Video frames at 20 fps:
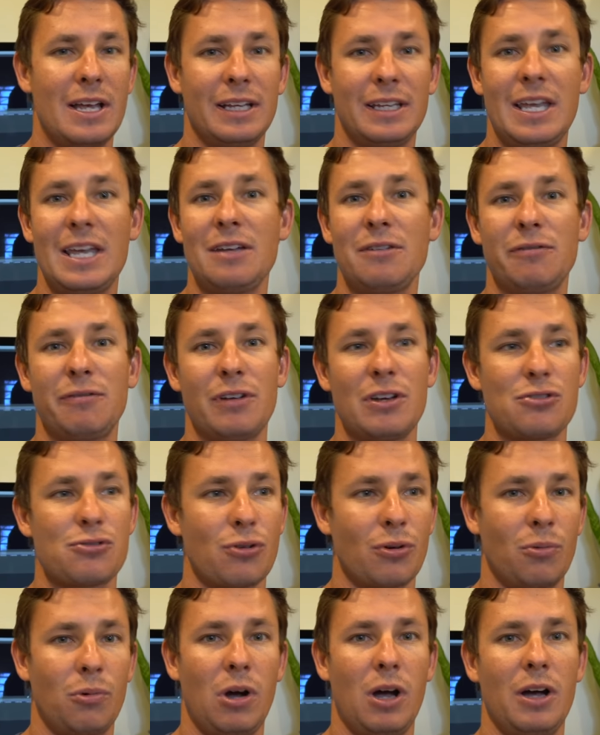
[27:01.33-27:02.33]
kingfish
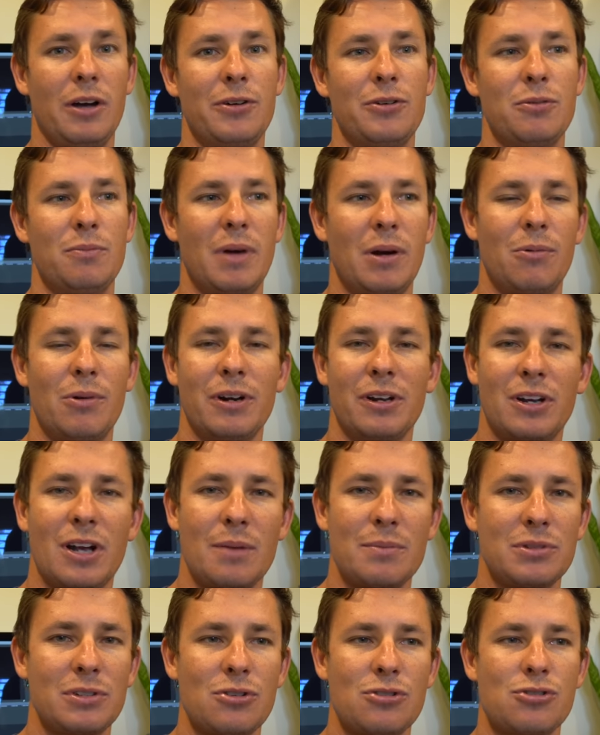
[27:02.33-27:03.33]
or wahoo, but when it
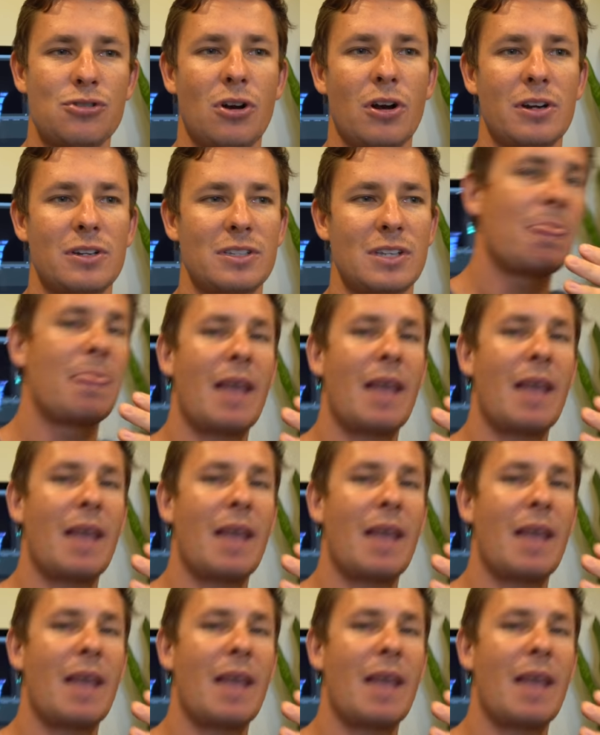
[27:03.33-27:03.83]
comes to sharks,